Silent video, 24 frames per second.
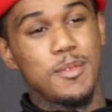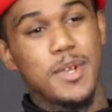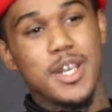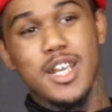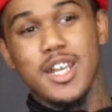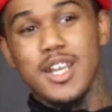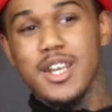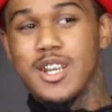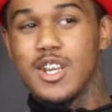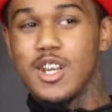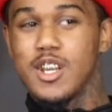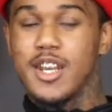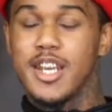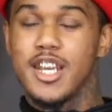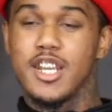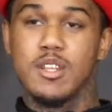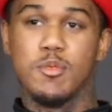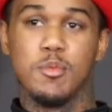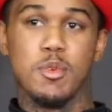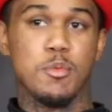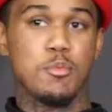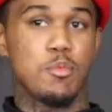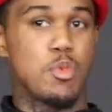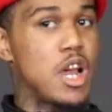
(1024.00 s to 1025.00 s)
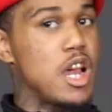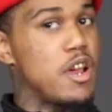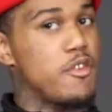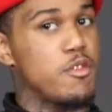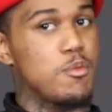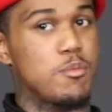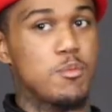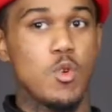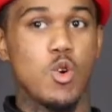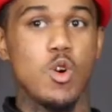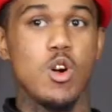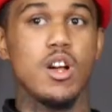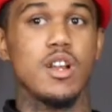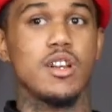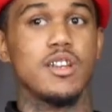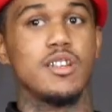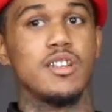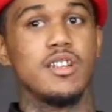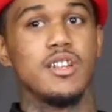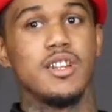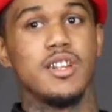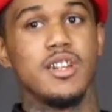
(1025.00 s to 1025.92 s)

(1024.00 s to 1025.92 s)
man, y'all should be Profit Marley.